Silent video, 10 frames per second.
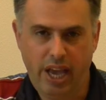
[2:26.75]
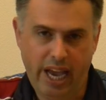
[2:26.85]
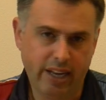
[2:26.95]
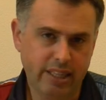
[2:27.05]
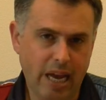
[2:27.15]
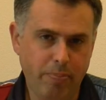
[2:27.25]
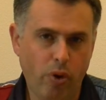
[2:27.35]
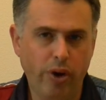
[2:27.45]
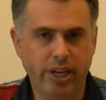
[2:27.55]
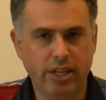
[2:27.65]
and at that
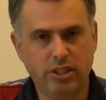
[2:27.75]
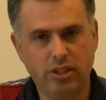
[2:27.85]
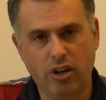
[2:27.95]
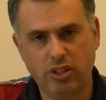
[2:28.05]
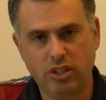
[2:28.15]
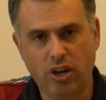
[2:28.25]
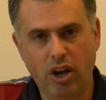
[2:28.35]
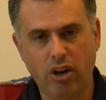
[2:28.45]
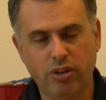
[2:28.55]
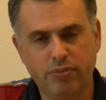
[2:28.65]
point it starts the
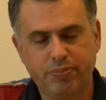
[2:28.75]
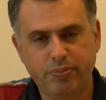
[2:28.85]
clock.